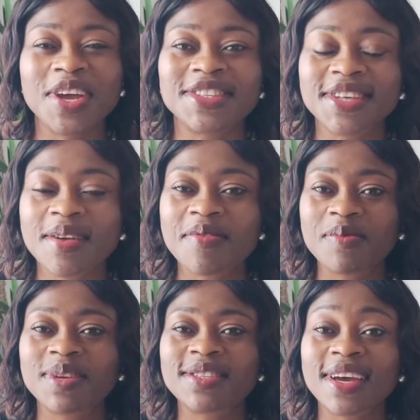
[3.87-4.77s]
can tell
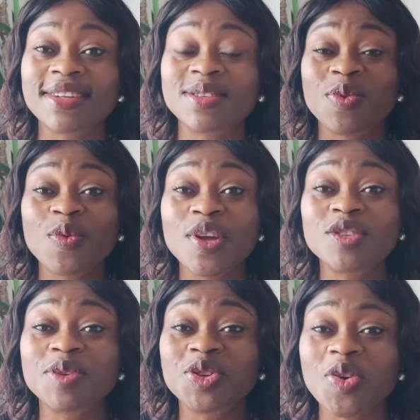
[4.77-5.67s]
from the title we're going
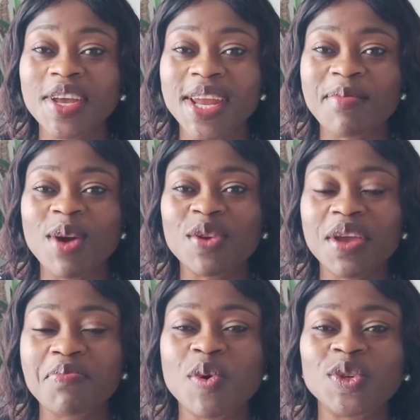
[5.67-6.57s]
to be talking about
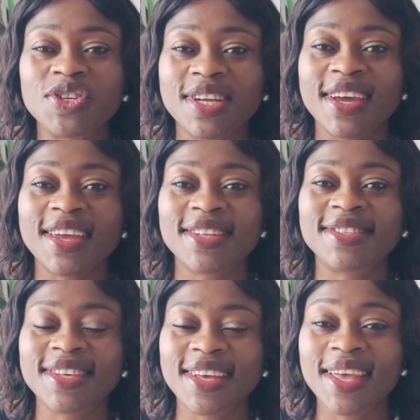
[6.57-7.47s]
emotional
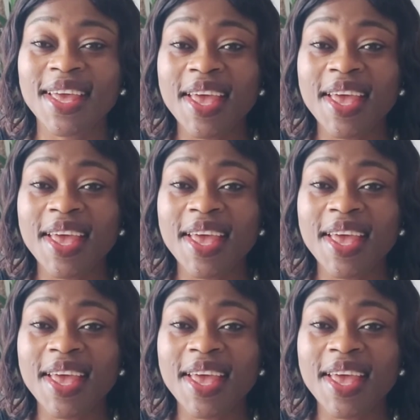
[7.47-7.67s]
eating